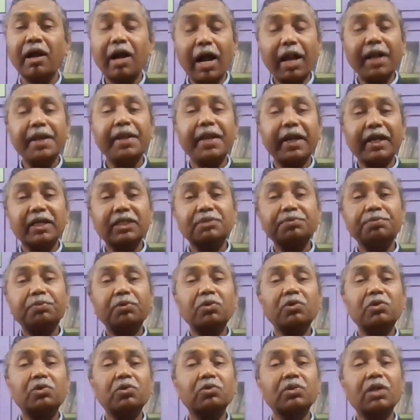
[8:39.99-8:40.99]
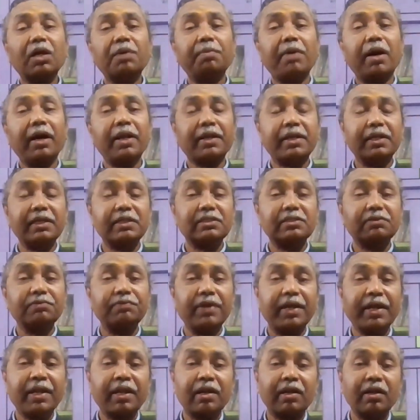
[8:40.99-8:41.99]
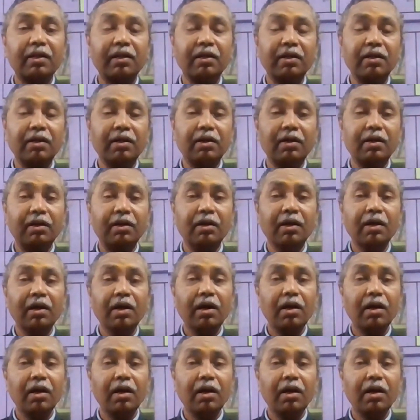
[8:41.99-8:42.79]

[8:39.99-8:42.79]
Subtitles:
and export to the markets where